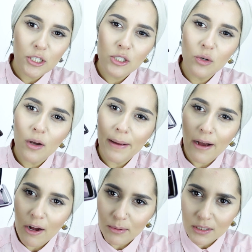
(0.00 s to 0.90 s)
we just talk
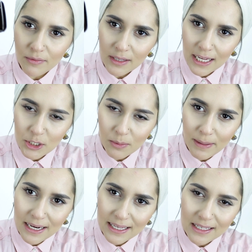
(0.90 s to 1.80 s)
about how beautiful the actual
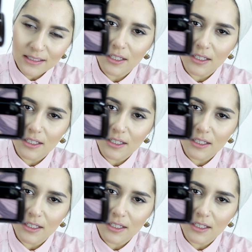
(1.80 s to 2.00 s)
palette is